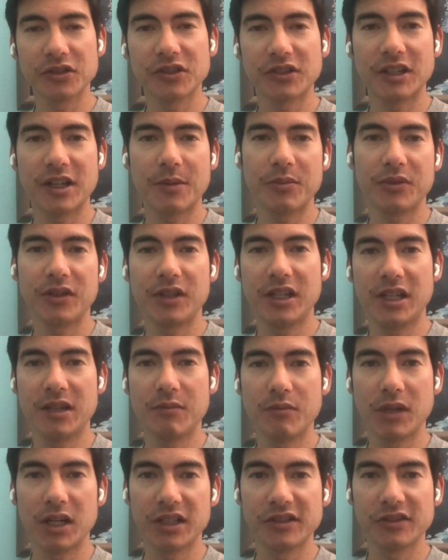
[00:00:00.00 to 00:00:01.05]
step
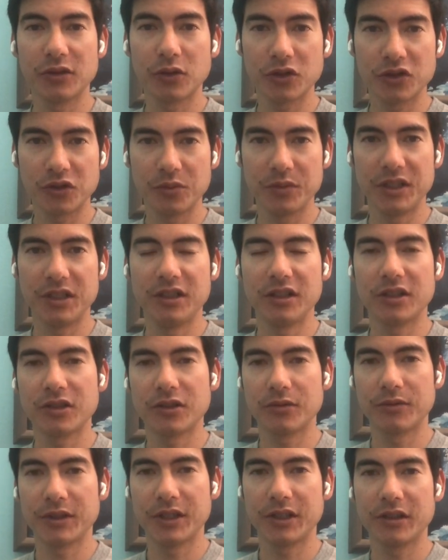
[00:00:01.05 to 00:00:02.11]
in my social media
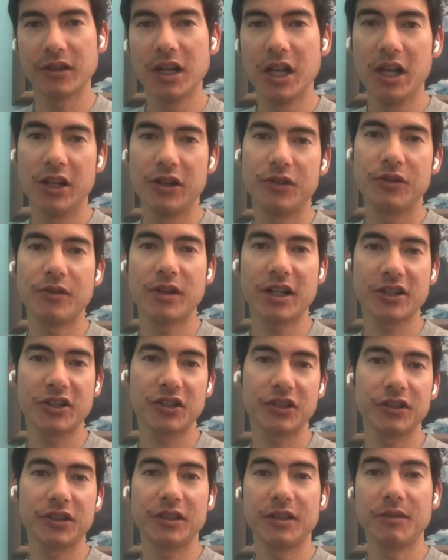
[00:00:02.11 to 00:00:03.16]
career to
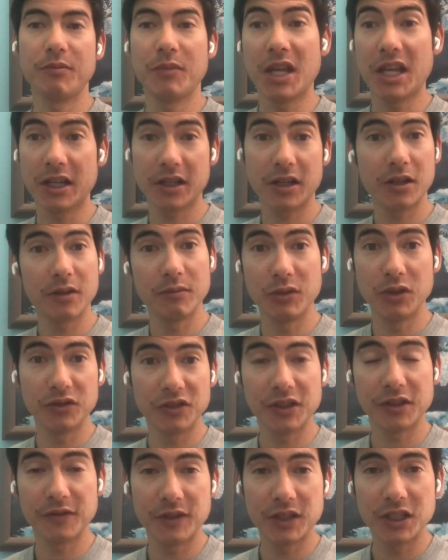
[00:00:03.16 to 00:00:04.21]
actually make
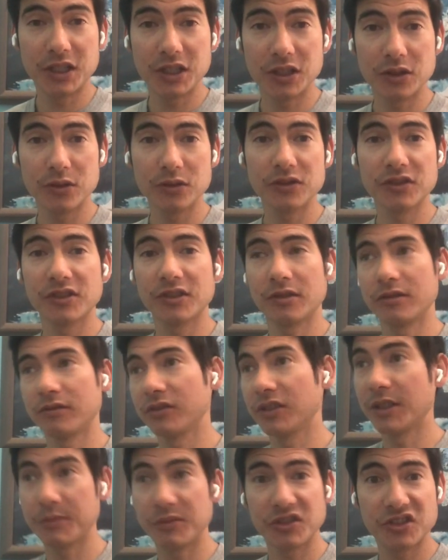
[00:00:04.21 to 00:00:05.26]
music videos,
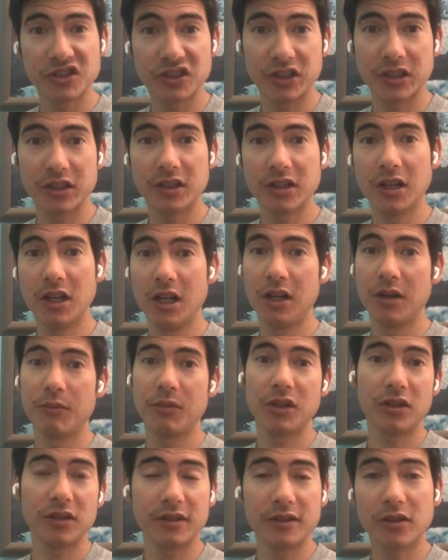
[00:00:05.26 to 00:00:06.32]
lip sync,
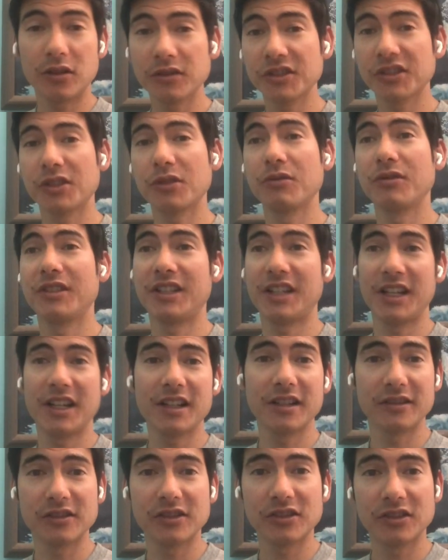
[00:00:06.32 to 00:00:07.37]
but then also
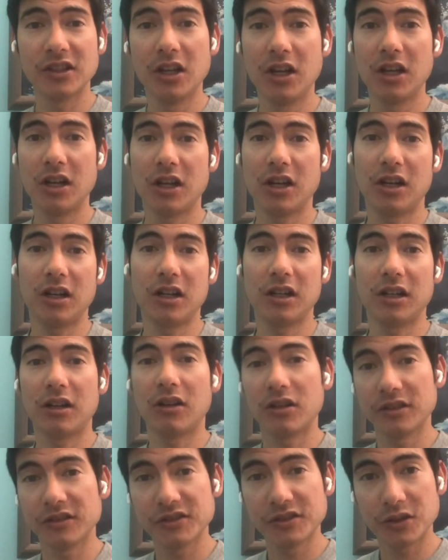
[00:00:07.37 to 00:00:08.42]
dance
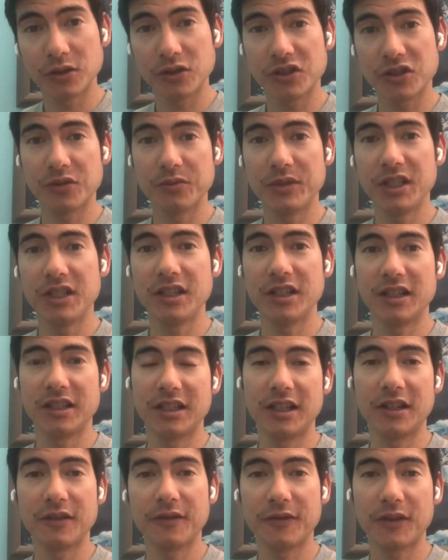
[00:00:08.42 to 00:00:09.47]
on social media and
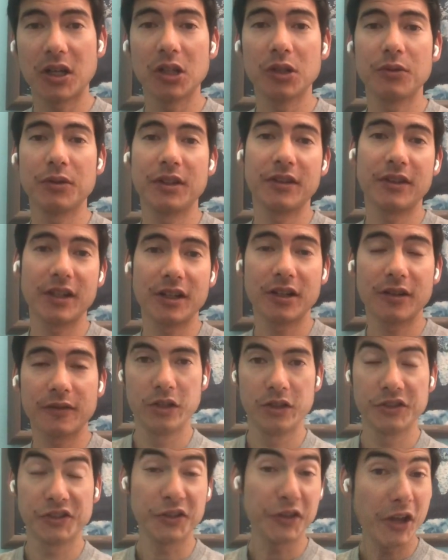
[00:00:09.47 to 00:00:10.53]
gain a following there.
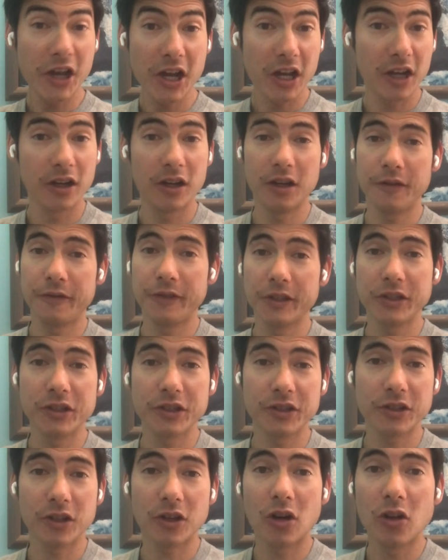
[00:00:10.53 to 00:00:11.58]
So yeah, I
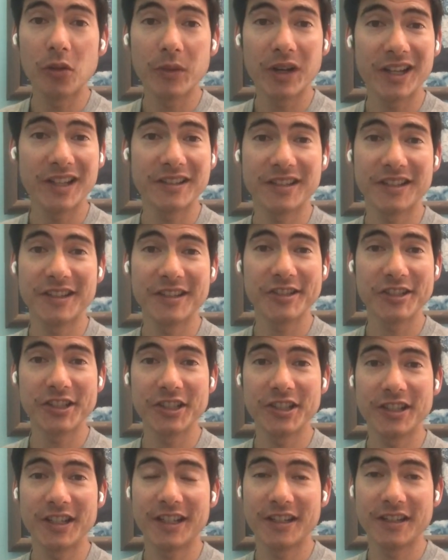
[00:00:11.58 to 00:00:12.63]
figure all my
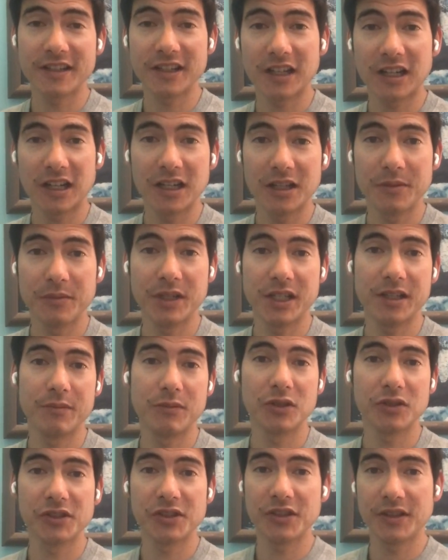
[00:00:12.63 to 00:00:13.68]
attention and time and
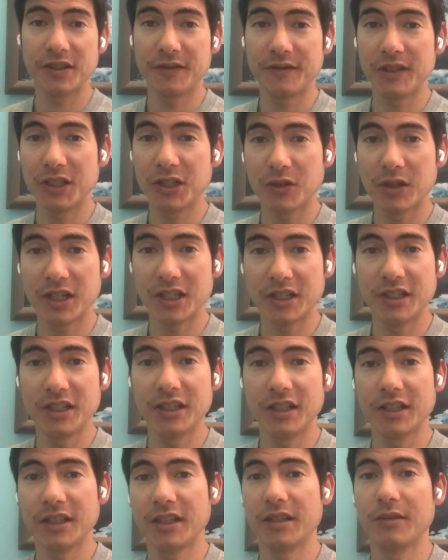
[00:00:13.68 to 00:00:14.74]
most of the video
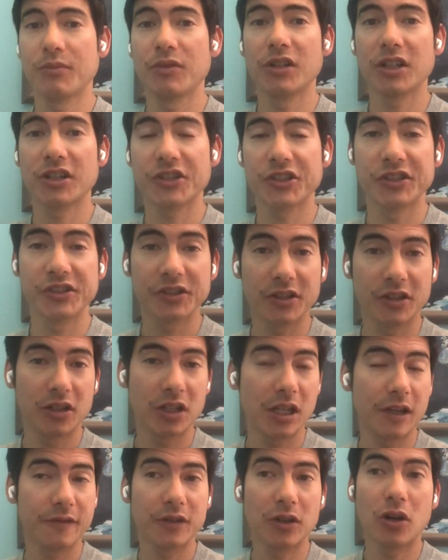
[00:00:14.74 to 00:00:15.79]
editing and production is gonna
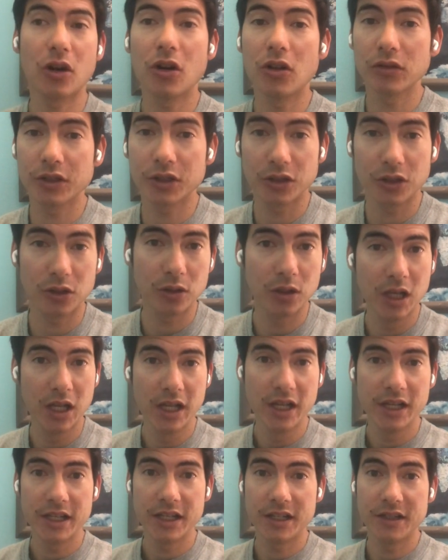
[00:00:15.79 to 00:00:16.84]
have to all go
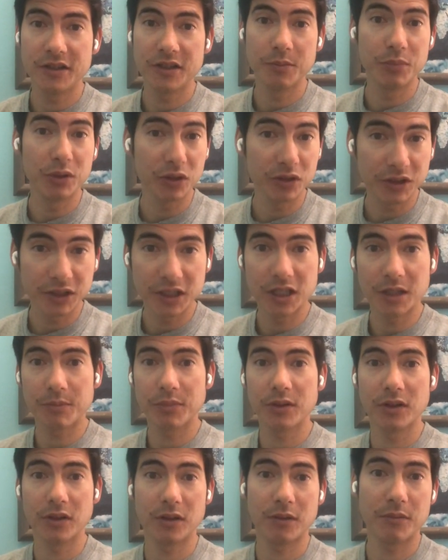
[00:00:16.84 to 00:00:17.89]
into building
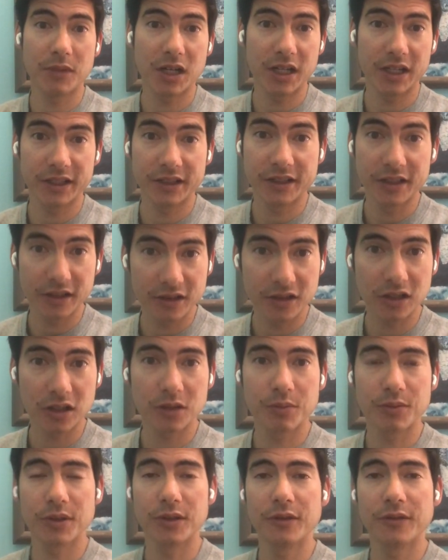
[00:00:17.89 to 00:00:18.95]
up my
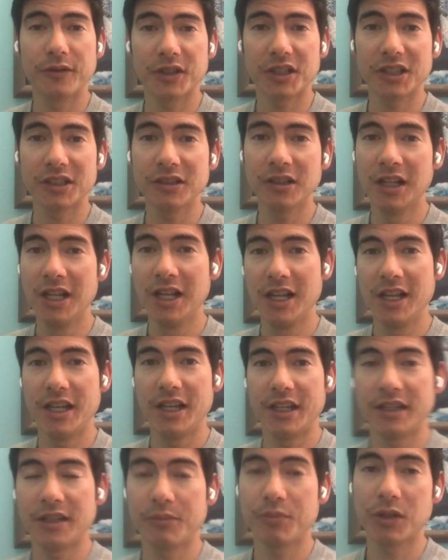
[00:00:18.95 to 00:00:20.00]
TikTok profile,
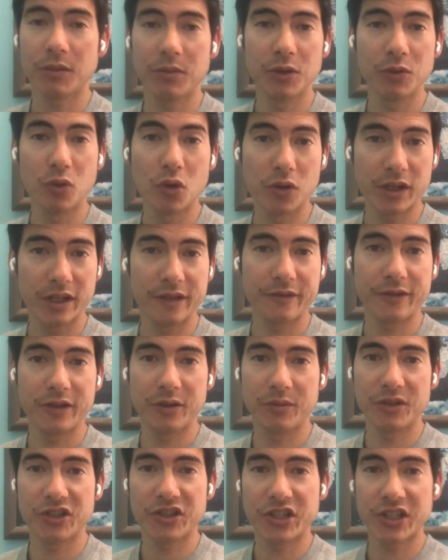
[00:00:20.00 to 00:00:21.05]
and I probably won't have
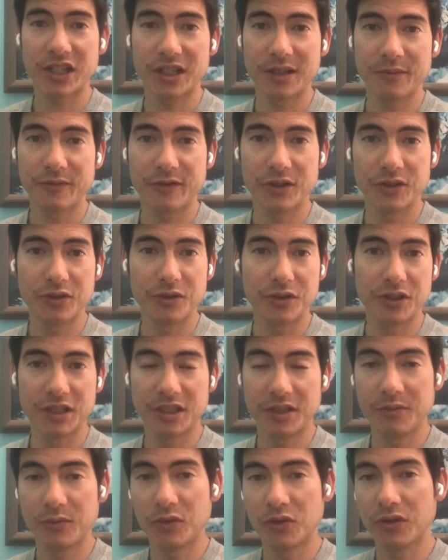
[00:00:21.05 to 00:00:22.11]
very much time for doing
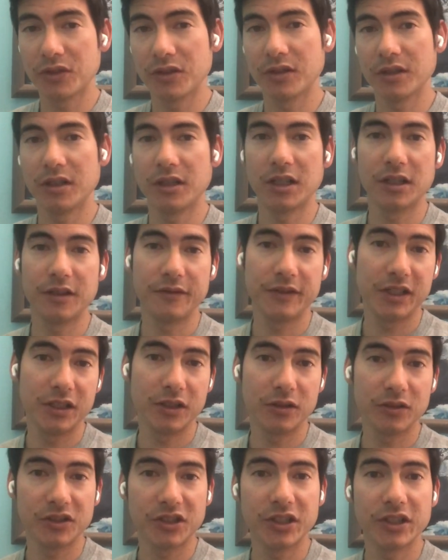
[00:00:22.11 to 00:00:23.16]
any more
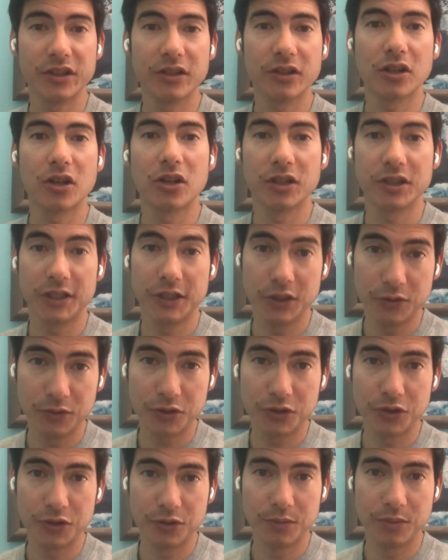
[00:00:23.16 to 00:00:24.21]
videos here on
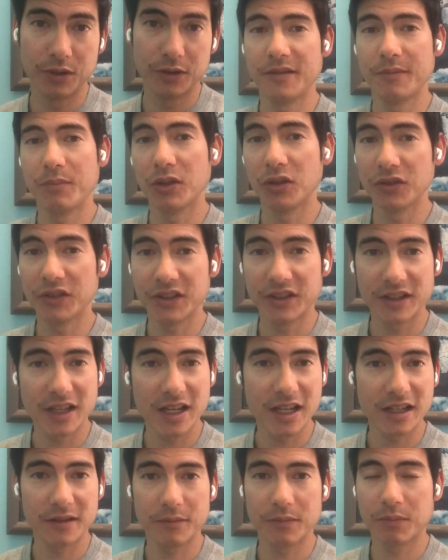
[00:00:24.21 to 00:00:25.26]
YouTube. Building
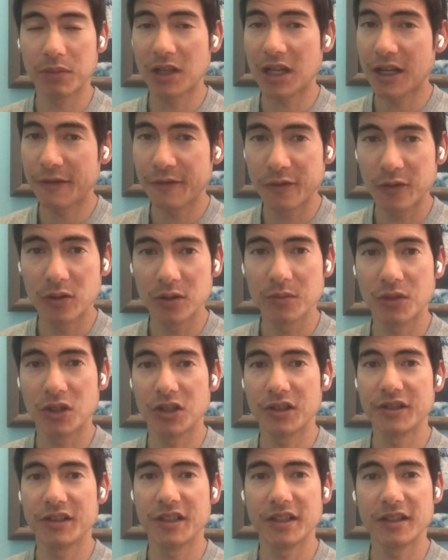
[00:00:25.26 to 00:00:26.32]
that platform
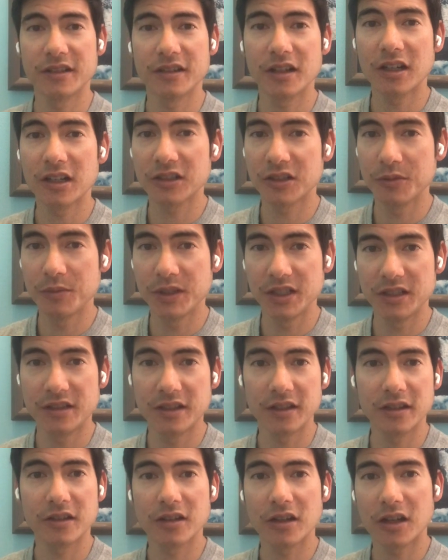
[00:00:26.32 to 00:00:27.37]
on TikTok to be
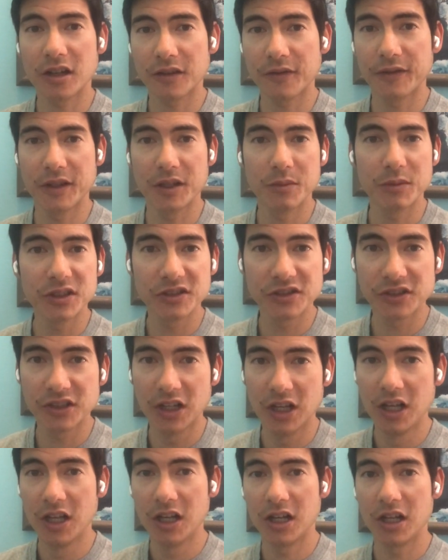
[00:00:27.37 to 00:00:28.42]
TikTok famous
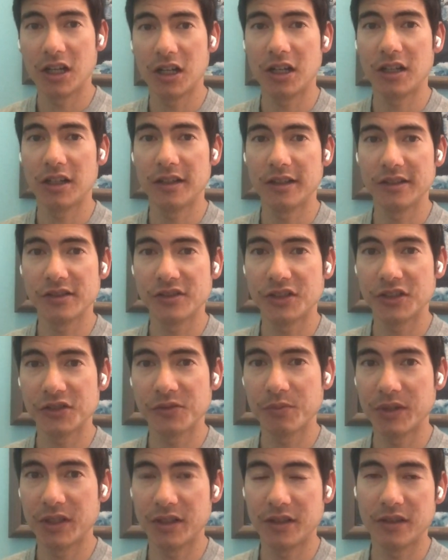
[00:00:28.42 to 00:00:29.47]
has
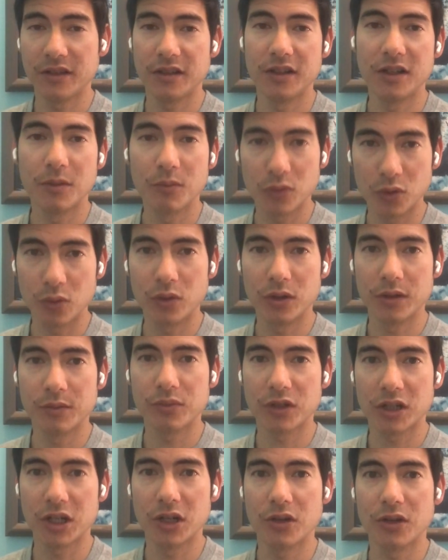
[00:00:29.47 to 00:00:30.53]
just been the number one
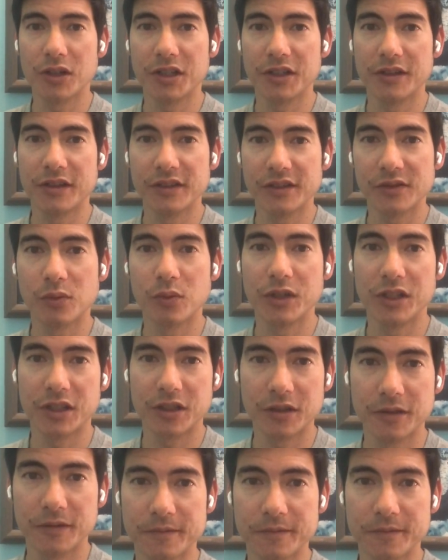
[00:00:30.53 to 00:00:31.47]
priority this week.